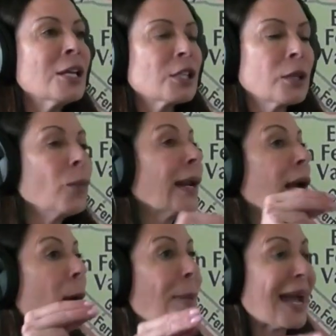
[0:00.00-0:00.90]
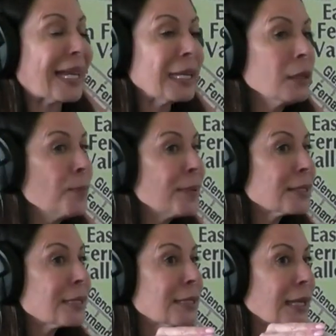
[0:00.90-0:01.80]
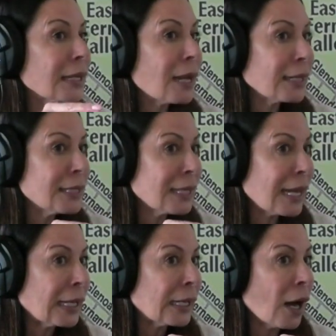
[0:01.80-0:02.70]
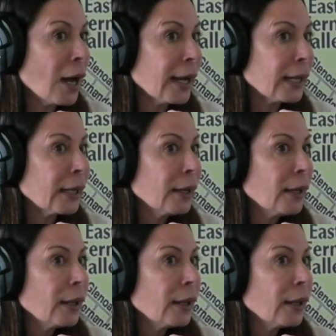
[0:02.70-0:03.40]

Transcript: So then when I got back in the business in 1989,